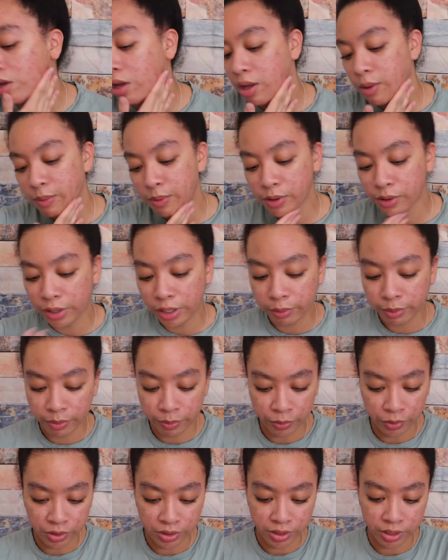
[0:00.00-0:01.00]
Put a little bit
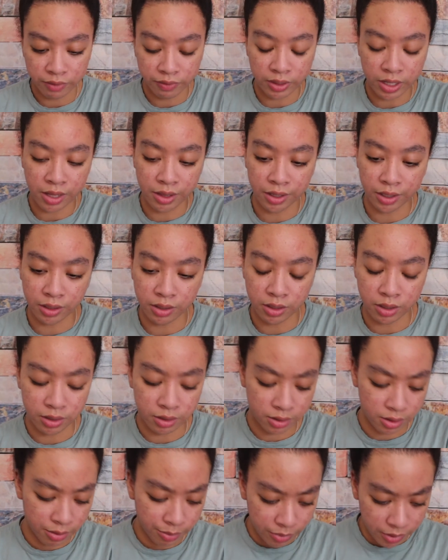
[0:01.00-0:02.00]
more, see if that like does
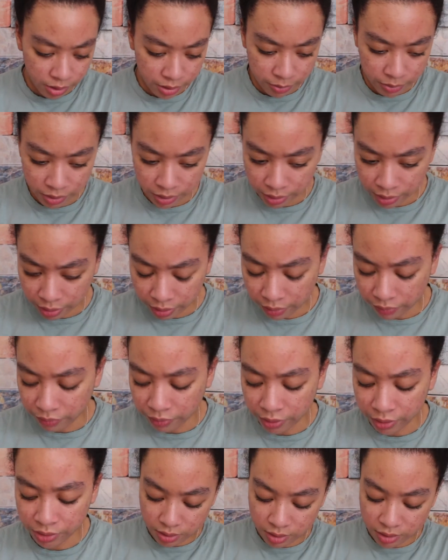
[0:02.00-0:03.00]
something with the
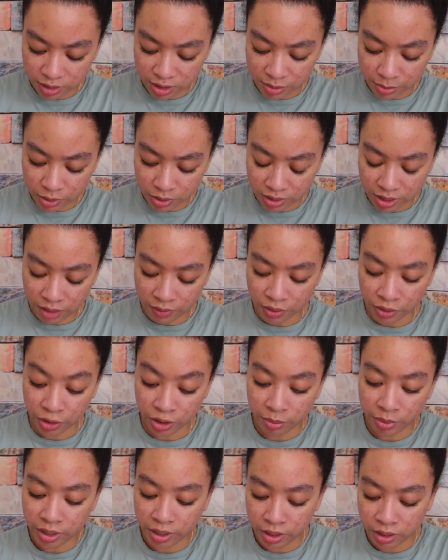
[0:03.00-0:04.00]
coverage. This is supposed to have a
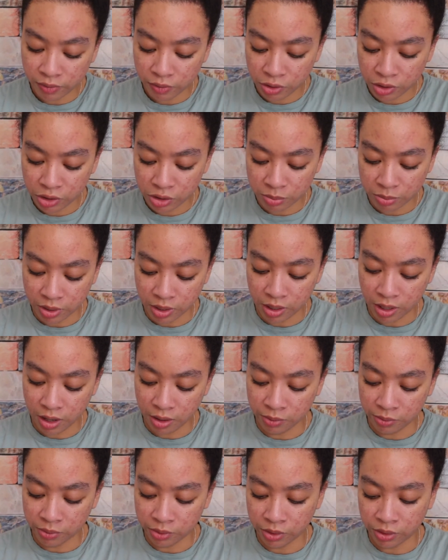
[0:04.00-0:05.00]
little bit of coverage, but I
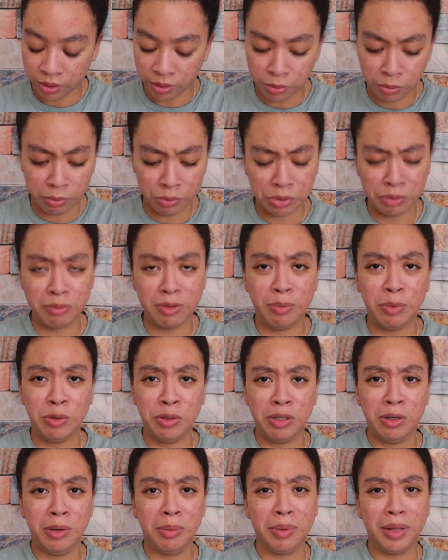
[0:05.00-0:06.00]
don't really know how much I'm
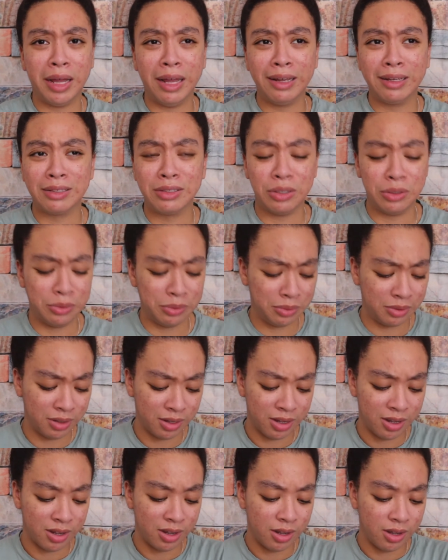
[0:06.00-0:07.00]
supposed to apply, so I'm
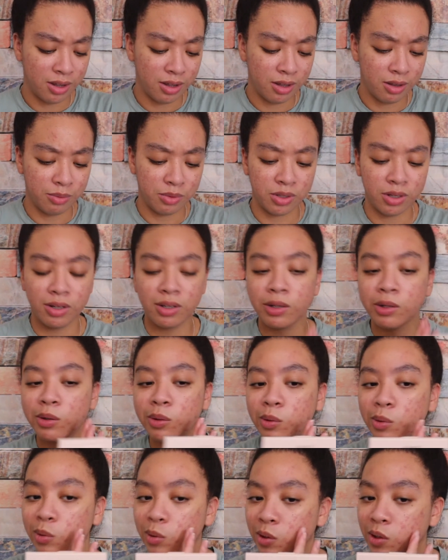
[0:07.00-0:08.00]
just gonna
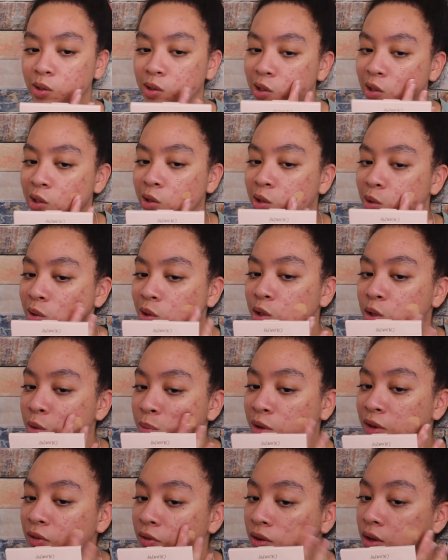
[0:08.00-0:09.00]
continue doing this
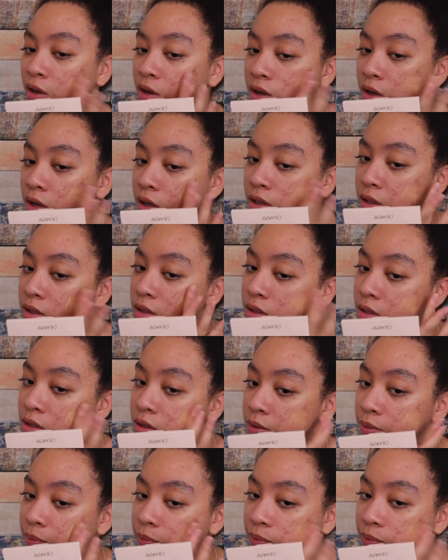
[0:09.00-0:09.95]
with my fingers.